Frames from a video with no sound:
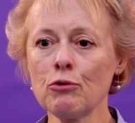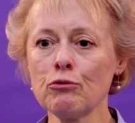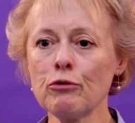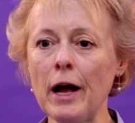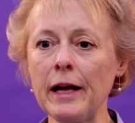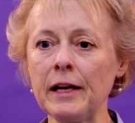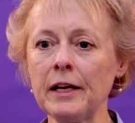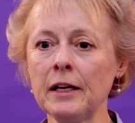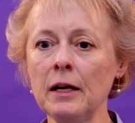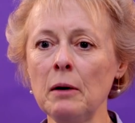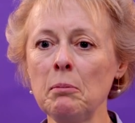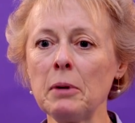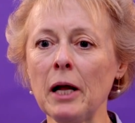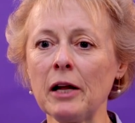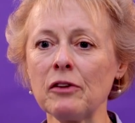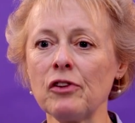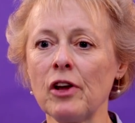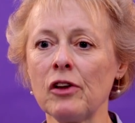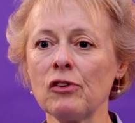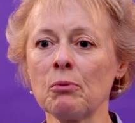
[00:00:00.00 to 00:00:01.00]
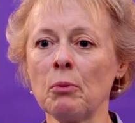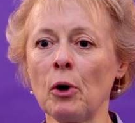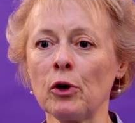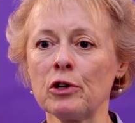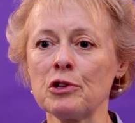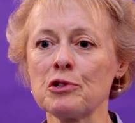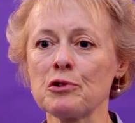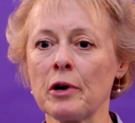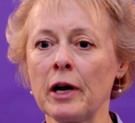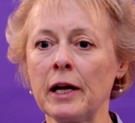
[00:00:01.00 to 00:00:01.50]
Regular blood test
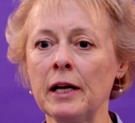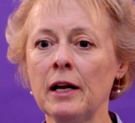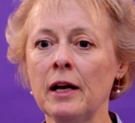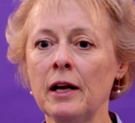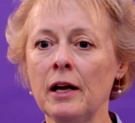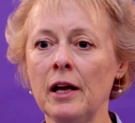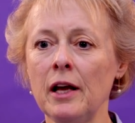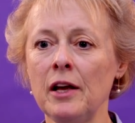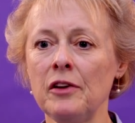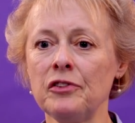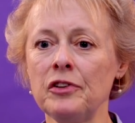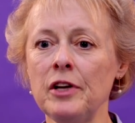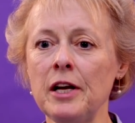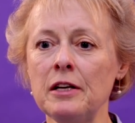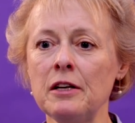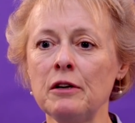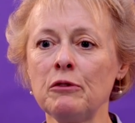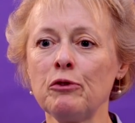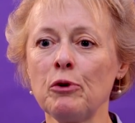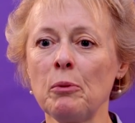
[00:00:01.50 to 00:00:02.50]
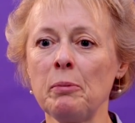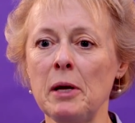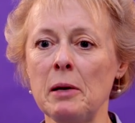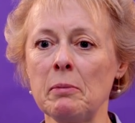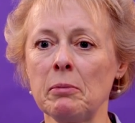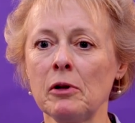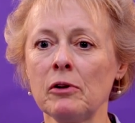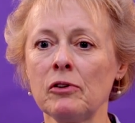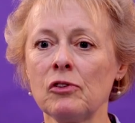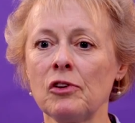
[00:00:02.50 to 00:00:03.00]
monitoring is needed for
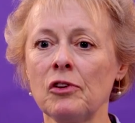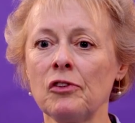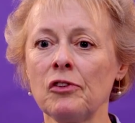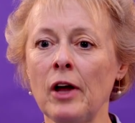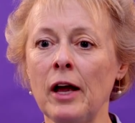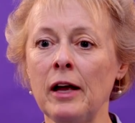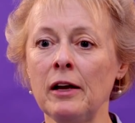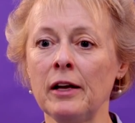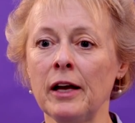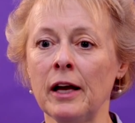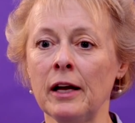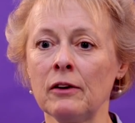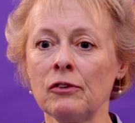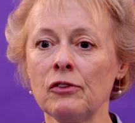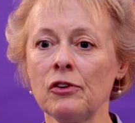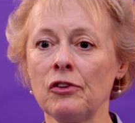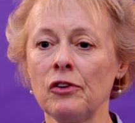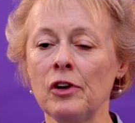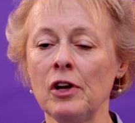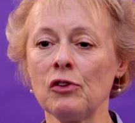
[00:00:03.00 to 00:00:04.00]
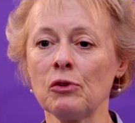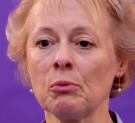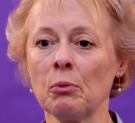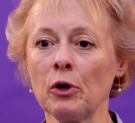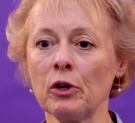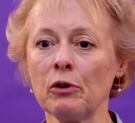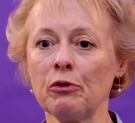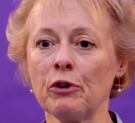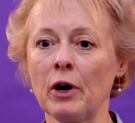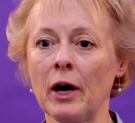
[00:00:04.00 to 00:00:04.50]
people taking
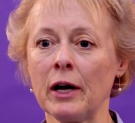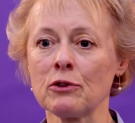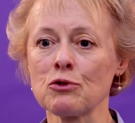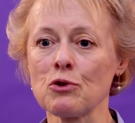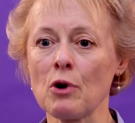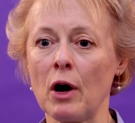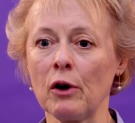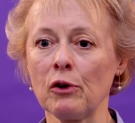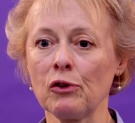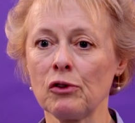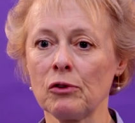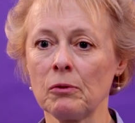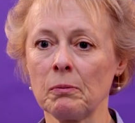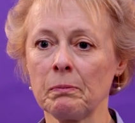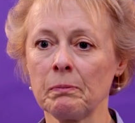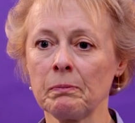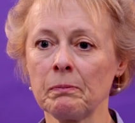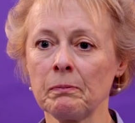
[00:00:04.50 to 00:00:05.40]
disease-modifying drugs.